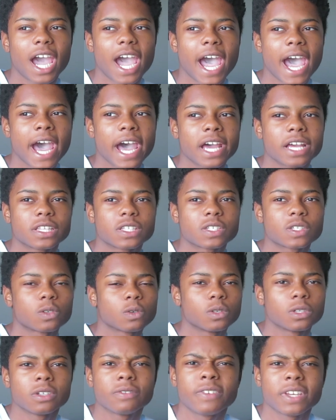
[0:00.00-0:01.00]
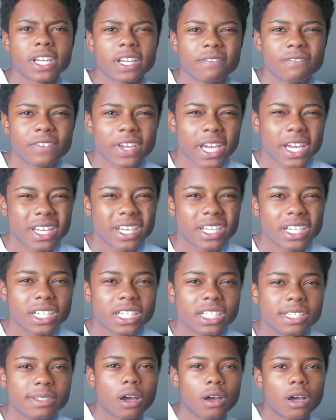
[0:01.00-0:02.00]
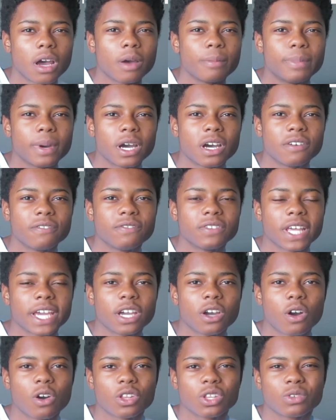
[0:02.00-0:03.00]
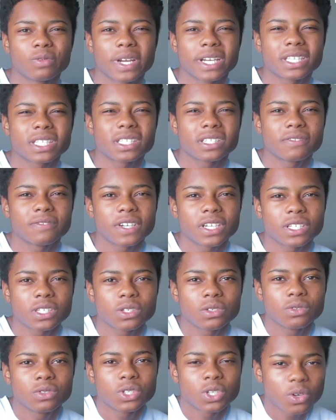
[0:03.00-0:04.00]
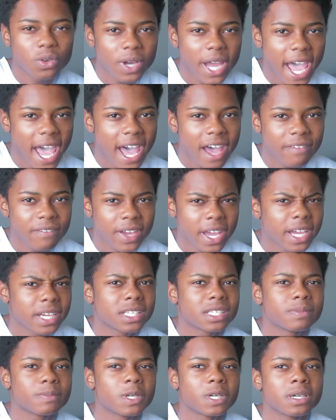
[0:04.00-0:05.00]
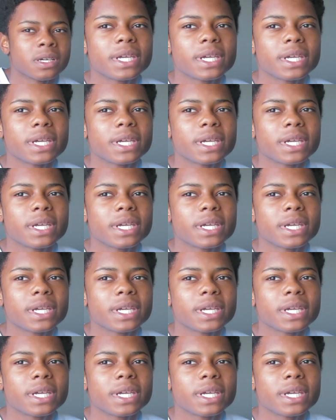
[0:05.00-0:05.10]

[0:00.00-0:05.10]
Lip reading: at sort of an advantage above like all the rest of us who don't have eczema,